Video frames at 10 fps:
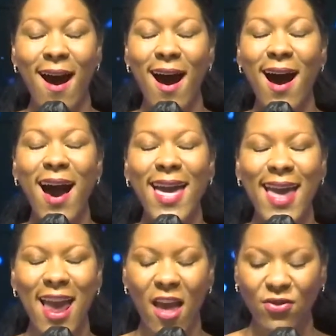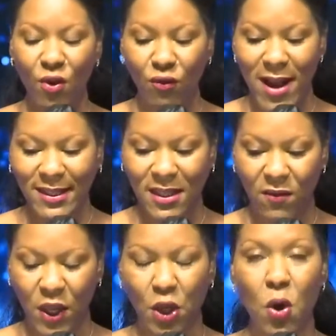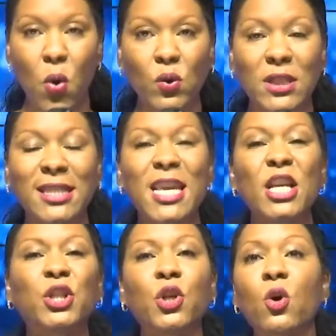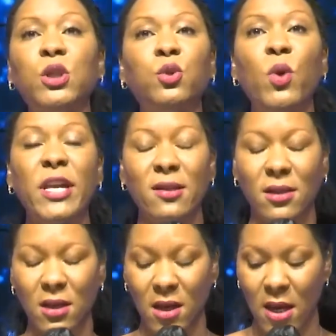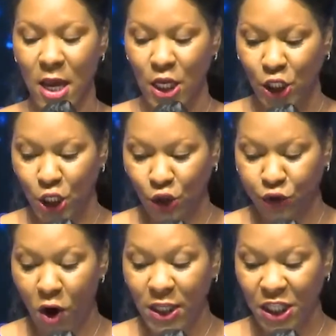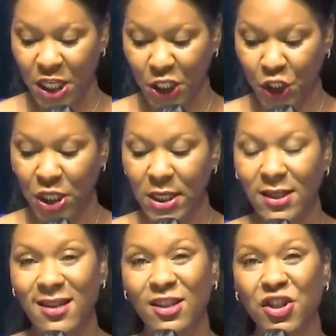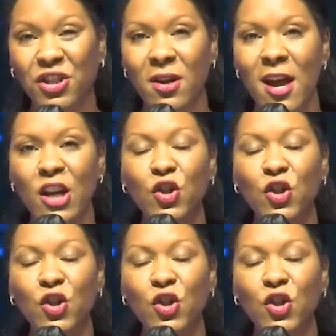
And the rest of it goes, "'Tis so sweet to trust in Jesus,